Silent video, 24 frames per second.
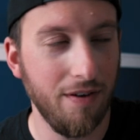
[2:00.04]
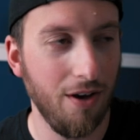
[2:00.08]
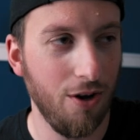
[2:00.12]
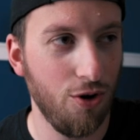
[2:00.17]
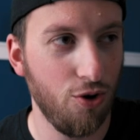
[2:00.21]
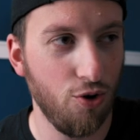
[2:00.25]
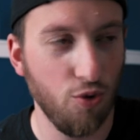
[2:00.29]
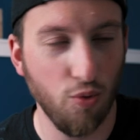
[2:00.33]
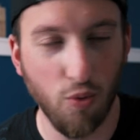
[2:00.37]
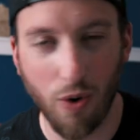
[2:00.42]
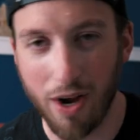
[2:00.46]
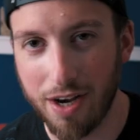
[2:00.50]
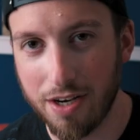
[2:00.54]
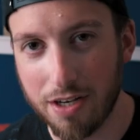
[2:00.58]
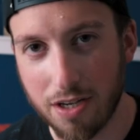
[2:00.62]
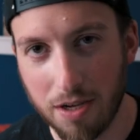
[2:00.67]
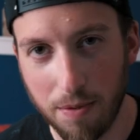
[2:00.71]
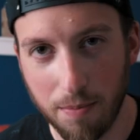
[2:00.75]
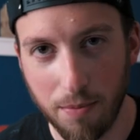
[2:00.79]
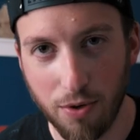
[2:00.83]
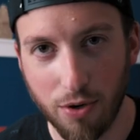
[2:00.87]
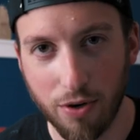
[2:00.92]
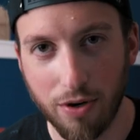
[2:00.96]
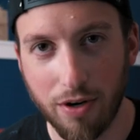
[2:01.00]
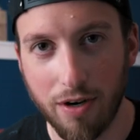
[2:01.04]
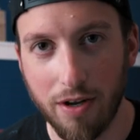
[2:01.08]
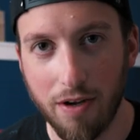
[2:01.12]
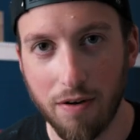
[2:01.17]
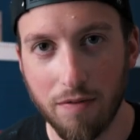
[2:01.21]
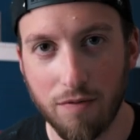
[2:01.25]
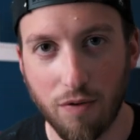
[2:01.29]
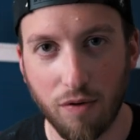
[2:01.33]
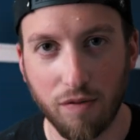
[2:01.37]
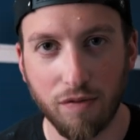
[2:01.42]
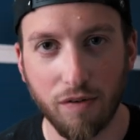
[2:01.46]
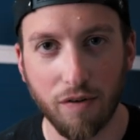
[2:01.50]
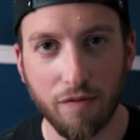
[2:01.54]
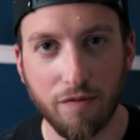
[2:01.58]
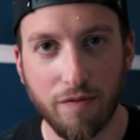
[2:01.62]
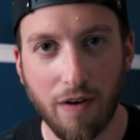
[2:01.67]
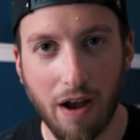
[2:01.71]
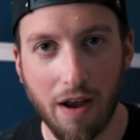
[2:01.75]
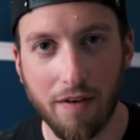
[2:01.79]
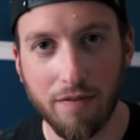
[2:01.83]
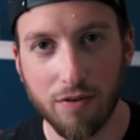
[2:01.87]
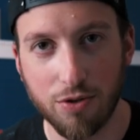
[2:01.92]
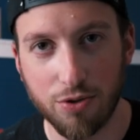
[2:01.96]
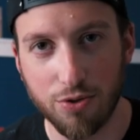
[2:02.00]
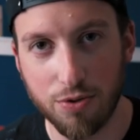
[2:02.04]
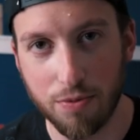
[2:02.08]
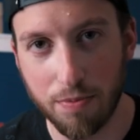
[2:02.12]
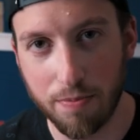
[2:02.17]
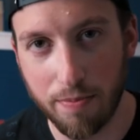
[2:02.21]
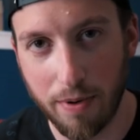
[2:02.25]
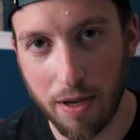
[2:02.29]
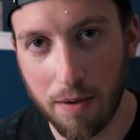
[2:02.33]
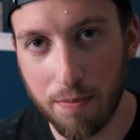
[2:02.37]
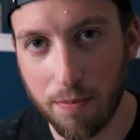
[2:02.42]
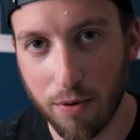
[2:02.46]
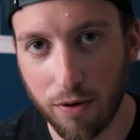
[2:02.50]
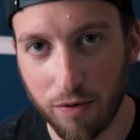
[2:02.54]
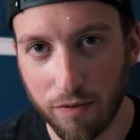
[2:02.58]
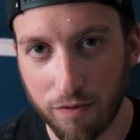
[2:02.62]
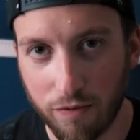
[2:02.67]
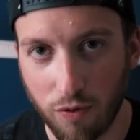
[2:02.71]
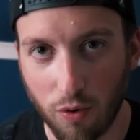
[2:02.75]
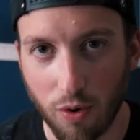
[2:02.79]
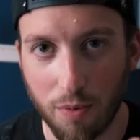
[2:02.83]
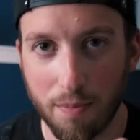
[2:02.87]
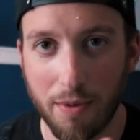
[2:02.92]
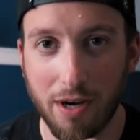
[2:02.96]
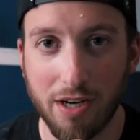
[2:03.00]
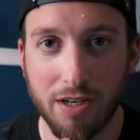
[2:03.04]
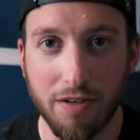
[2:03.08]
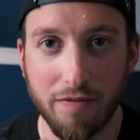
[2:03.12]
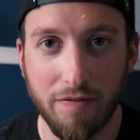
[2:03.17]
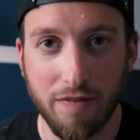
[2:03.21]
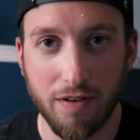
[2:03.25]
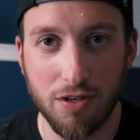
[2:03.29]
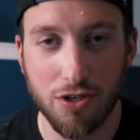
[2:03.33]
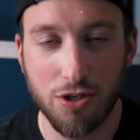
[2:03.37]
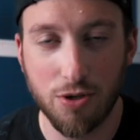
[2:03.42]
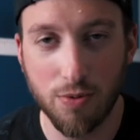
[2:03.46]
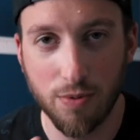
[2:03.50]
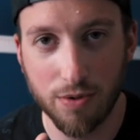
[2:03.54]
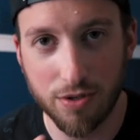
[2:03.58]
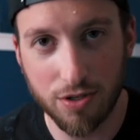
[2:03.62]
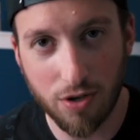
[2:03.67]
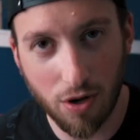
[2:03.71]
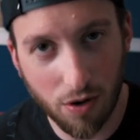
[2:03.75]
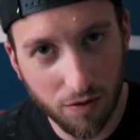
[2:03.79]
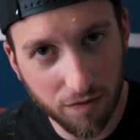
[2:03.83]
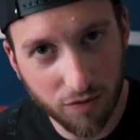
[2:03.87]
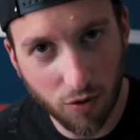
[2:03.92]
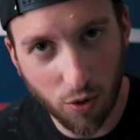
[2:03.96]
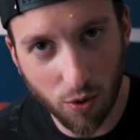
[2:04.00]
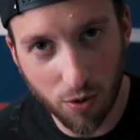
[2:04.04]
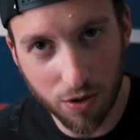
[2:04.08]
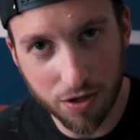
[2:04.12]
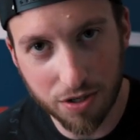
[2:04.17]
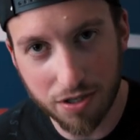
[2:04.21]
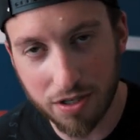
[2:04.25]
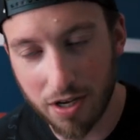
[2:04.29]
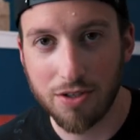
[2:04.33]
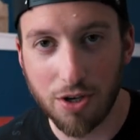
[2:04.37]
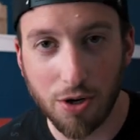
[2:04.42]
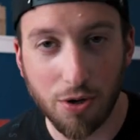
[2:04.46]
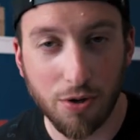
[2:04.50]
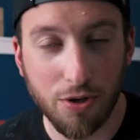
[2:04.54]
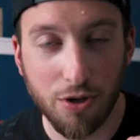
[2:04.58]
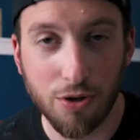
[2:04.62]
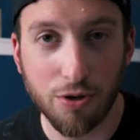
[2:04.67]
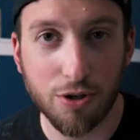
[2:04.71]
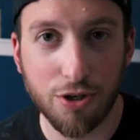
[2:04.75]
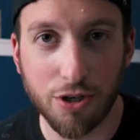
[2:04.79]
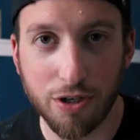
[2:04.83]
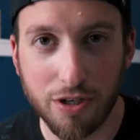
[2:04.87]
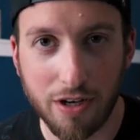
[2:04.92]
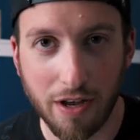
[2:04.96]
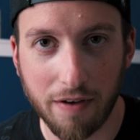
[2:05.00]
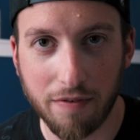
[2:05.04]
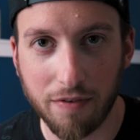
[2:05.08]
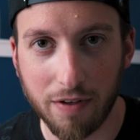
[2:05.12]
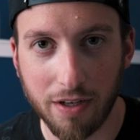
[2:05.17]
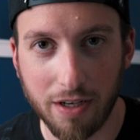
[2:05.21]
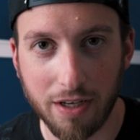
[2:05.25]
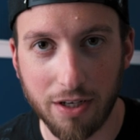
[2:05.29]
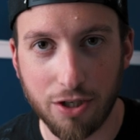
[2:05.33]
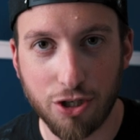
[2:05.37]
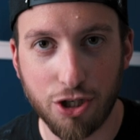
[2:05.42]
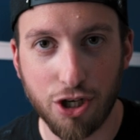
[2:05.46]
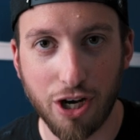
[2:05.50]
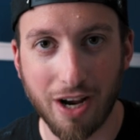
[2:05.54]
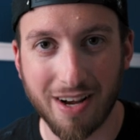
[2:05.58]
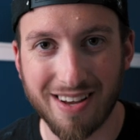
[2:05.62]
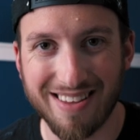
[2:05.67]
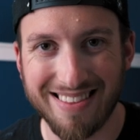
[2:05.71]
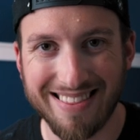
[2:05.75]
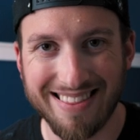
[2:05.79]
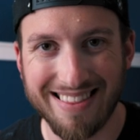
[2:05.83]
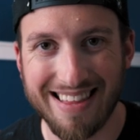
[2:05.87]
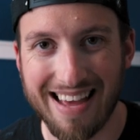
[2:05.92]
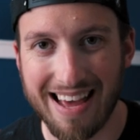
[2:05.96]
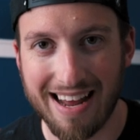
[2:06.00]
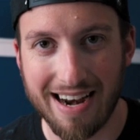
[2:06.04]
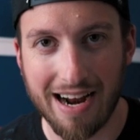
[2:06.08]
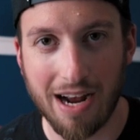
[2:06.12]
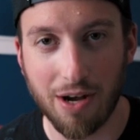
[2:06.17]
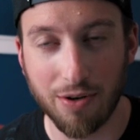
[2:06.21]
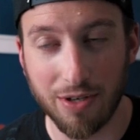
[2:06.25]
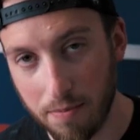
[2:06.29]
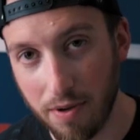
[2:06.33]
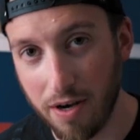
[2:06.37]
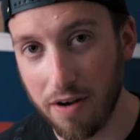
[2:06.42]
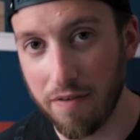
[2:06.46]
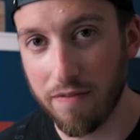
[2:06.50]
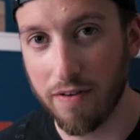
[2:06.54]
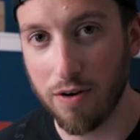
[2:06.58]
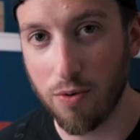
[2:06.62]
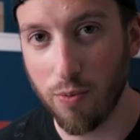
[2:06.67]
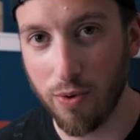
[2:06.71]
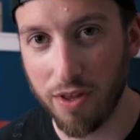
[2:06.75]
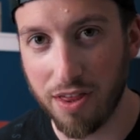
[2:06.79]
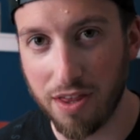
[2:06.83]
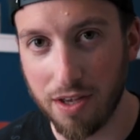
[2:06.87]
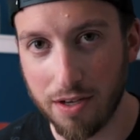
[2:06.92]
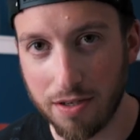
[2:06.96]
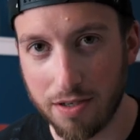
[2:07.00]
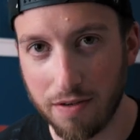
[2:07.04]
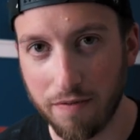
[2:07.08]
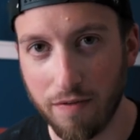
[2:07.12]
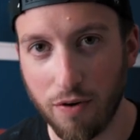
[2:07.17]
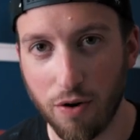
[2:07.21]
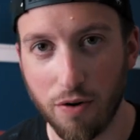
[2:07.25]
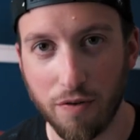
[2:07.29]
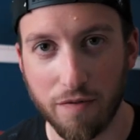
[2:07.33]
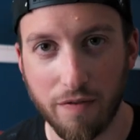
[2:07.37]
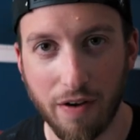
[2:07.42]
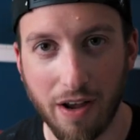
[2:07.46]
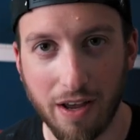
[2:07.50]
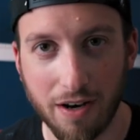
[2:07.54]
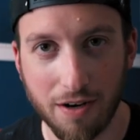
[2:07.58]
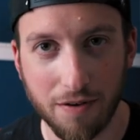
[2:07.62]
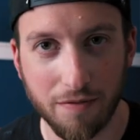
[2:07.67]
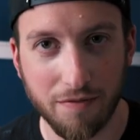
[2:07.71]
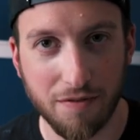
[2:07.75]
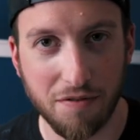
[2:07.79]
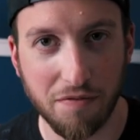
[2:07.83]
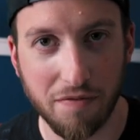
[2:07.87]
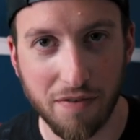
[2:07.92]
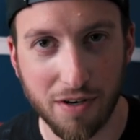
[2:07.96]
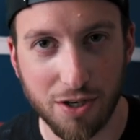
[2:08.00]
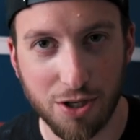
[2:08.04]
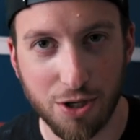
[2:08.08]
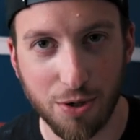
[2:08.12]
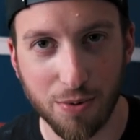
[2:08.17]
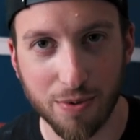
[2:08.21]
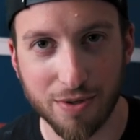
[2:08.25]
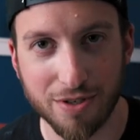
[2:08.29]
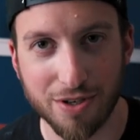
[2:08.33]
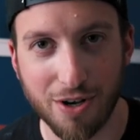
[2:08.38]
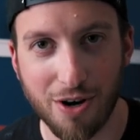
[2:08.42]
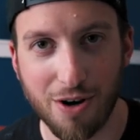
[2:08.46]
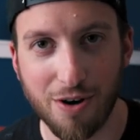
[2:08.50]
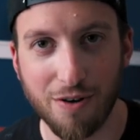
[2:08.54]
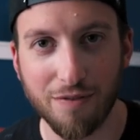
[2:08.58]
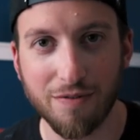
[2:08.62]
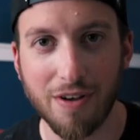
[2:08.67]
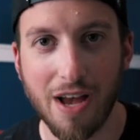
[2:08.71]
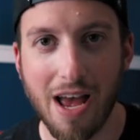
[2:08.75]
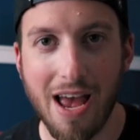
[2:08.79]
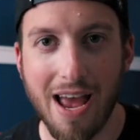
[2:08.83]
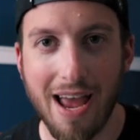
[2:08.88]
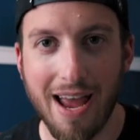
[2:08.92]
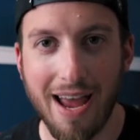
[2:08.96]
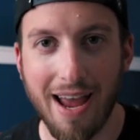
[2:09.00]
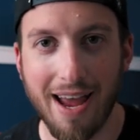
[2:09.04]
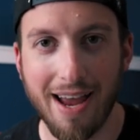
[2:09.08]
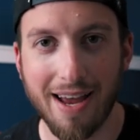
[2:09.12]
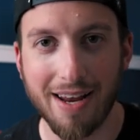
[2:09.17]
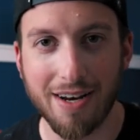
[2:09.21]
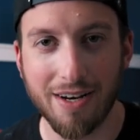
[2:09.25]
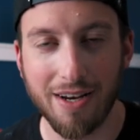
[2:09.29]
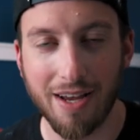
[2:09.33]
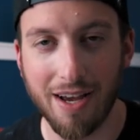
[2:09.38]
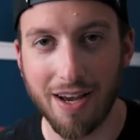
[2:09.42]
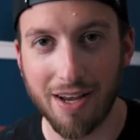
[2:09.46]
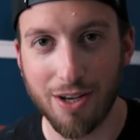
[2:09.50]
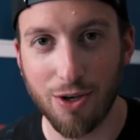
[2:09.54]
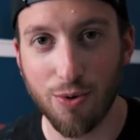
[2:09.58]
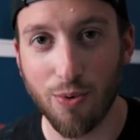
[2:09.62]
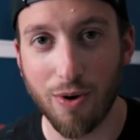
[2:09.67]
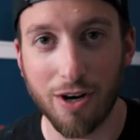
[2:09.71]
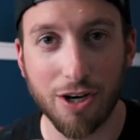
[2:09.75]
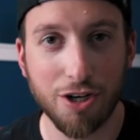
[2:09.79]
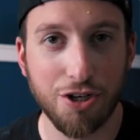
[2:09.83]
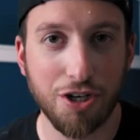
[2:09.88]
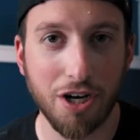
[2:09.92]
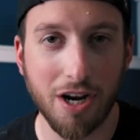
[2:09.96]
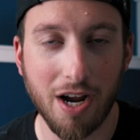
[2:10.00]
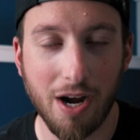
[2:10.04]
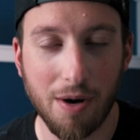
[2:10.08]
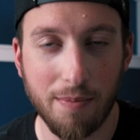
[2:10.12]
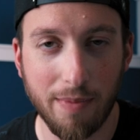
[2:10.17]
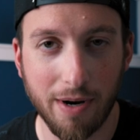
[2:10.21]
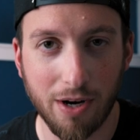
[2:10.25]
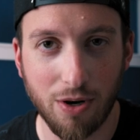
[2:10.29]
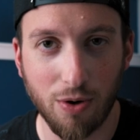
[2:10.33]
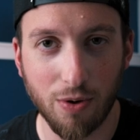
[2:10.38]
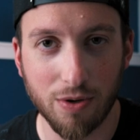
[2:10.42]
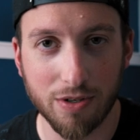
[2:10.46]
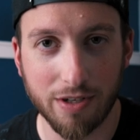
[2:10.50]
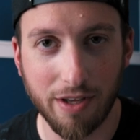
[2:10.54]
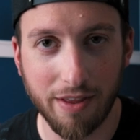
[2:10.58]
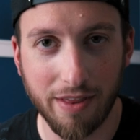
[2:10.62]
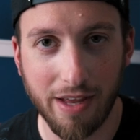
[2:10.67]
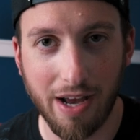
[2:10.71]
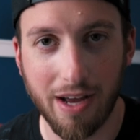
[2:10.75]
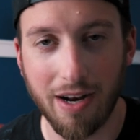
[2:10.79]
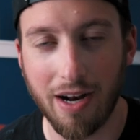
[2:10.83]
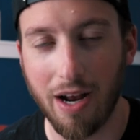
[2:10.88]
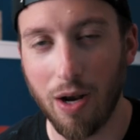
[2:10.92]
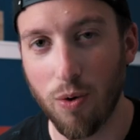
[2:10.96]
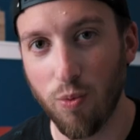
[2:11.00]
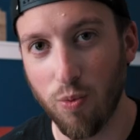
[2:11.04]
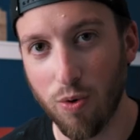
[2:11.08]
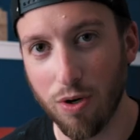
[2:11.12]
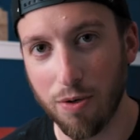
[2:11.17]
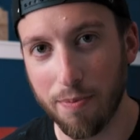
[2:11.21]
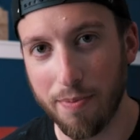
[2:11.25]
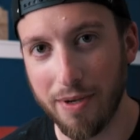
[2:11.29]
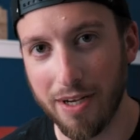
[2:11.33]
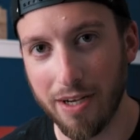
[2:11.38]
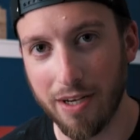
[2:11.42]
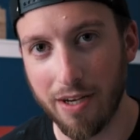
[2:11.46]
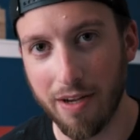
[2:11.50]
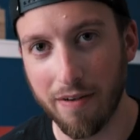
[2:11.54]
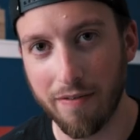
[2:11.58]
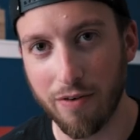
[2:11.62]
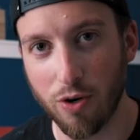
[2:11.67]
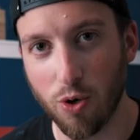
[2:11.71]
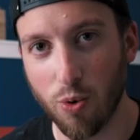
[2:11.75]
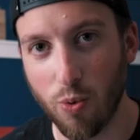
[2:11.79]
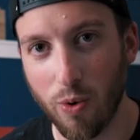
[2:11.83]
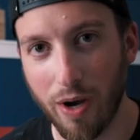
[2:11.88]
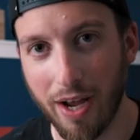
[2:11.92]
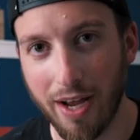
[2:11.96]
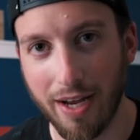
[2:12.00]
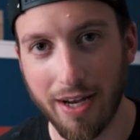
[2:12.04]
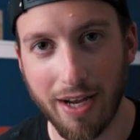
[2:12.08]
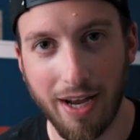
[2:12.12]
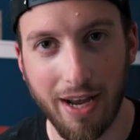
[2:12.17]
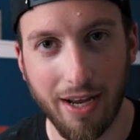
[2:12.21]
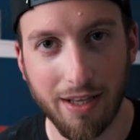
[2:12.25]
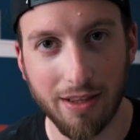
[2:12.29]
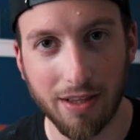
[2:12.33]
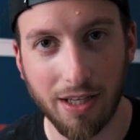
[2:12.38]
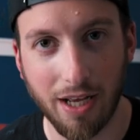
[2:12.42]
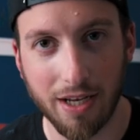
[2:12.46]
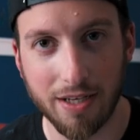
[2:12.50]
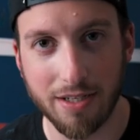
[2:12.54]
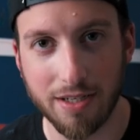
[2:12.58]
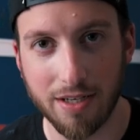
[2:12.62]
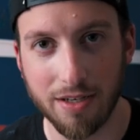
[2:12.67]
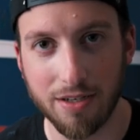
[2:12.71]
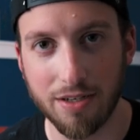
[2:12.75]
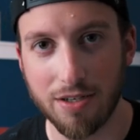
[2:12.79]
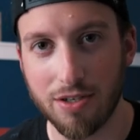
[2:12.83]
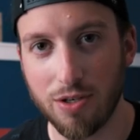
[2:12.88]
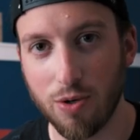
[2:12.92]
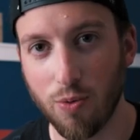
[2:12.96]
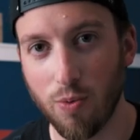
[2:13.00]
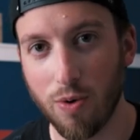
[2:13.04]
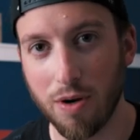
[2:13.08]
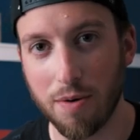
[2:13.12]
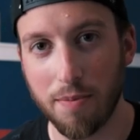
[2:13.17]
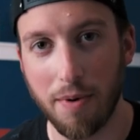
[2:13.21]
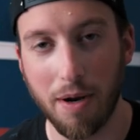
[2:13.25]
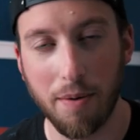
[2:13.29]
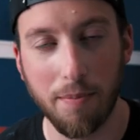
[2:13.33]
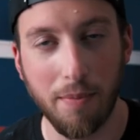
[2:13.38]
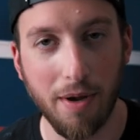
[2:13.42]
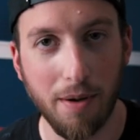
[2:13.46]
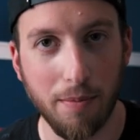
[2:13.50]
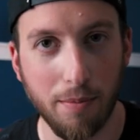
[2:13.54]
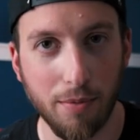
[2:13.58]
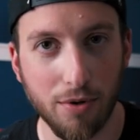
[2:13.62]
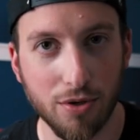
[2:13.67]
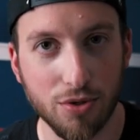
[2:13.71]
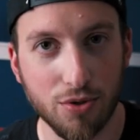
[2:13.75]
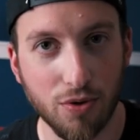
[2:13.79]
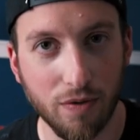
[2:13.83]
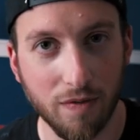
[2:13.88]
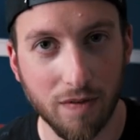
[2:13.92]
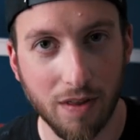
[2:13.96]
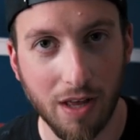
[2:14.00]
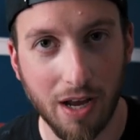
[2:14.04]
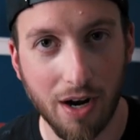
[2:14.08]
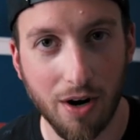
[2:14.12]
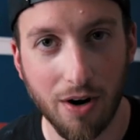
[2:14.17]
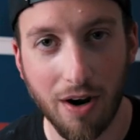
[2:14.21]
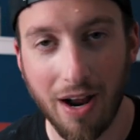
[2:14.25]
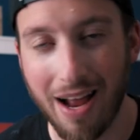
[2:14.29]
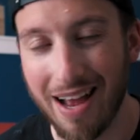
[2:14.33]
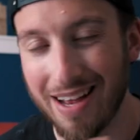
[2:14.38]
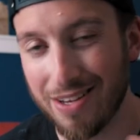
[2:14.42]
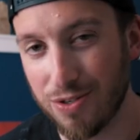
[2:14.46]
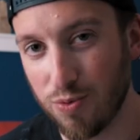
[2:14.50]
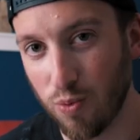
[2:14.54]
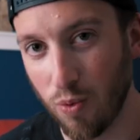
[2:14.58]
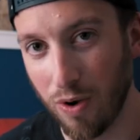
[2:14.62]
a great community of over 500 people for my DaVinci Resolve course, so you should definitely check that out. But even with this, if you're a fan of DaVinci Resolve and you want to check out my course on that, I will be giving away a license to one of my members over there as